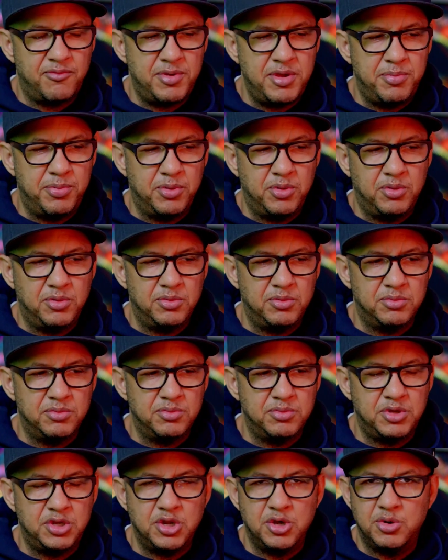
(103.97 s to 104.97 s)
people,
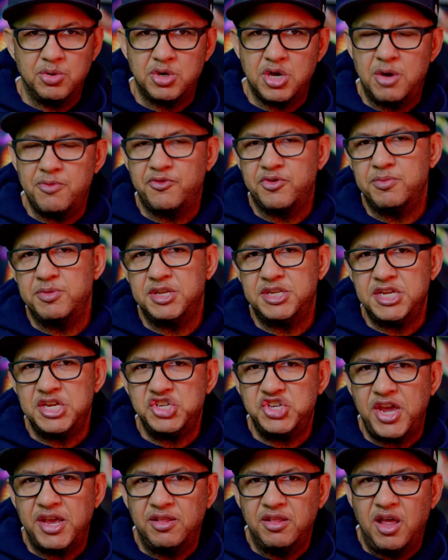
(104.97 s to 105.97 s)
come from the
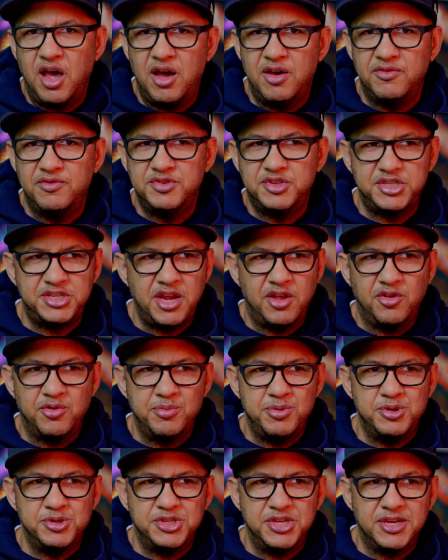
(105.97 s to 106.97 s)
DJ Love Stellar
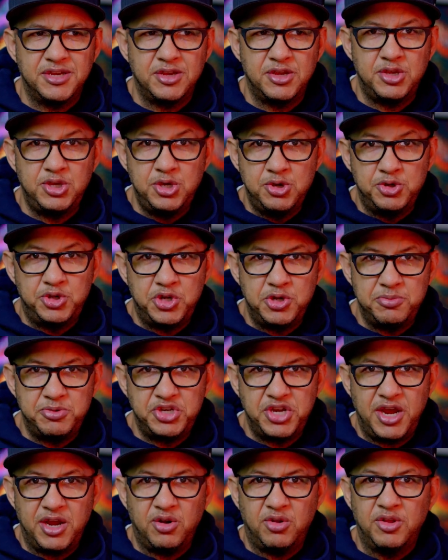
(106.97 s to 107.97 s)
Music YouTube
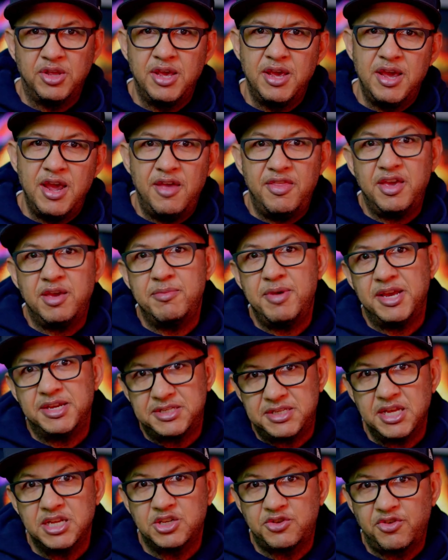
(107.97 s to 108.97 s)
channel, I think it makes
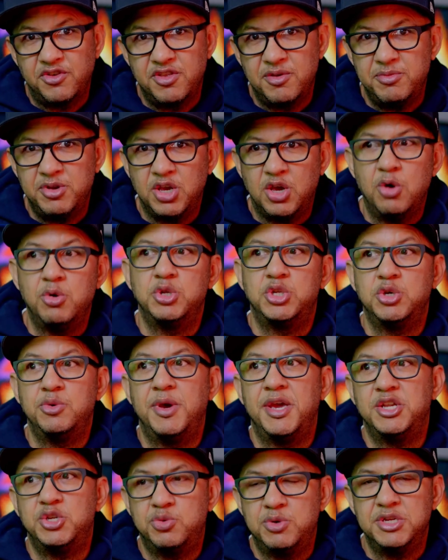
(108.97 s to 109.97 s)
sense for them to go to
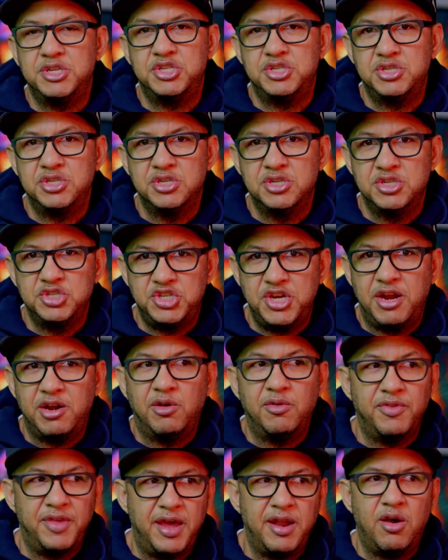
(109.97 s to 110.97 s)
a Twitch
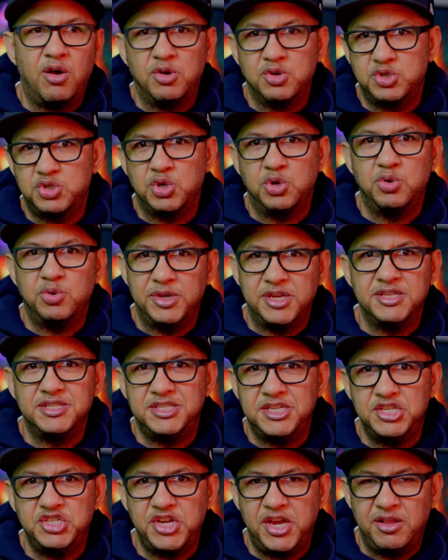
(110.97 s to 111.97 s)
channel that also is
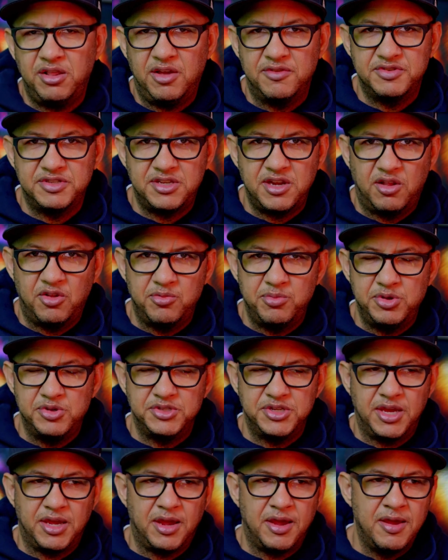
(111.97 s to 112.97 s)
DJ Love Stellar
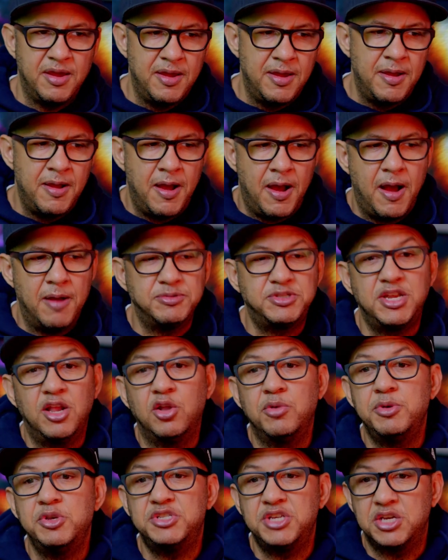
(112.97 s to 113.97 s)
Music.
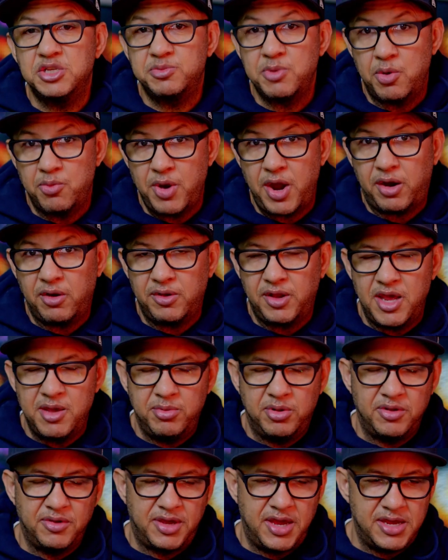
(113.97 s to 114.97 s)
Stellar Music is my record
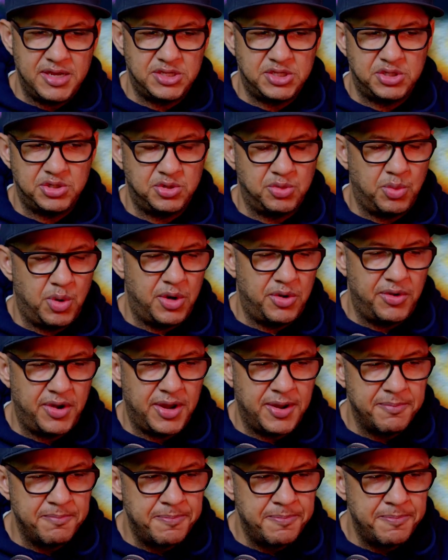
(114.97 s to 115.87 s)
label, in case you're wondering.